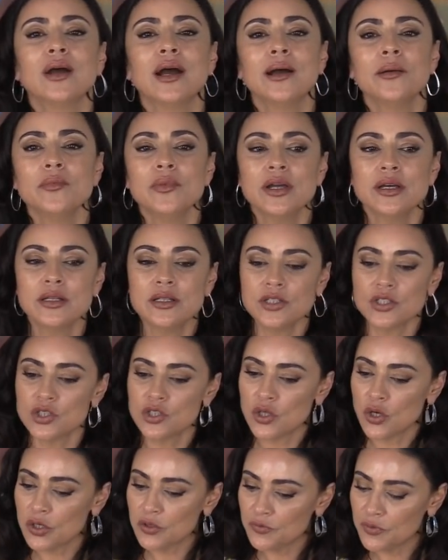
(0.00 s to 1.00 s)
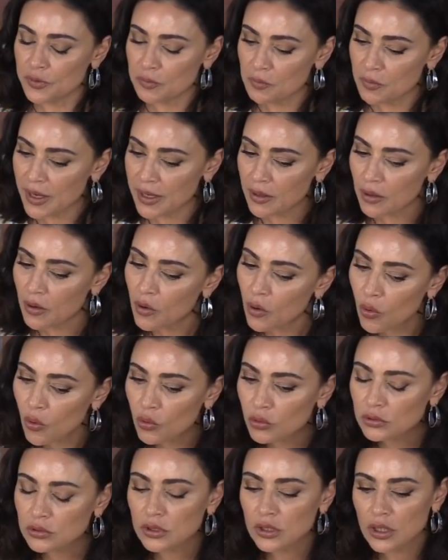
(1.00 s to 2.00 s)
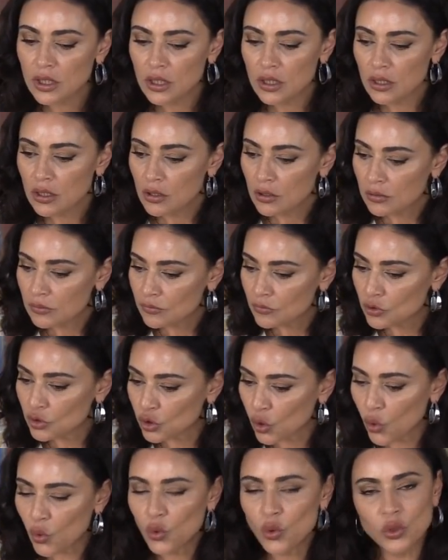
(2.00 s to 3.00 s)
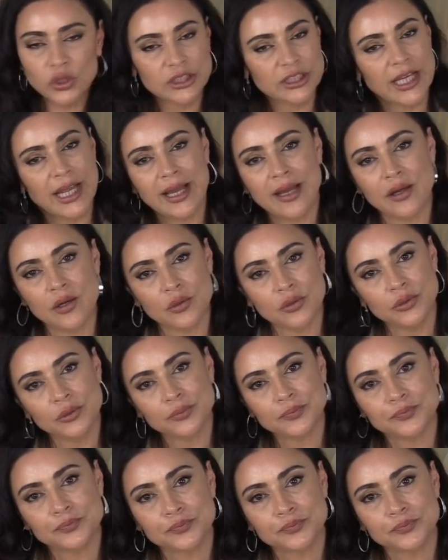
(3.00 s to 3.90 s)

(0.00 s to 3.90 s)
I'm gonna start with my own local town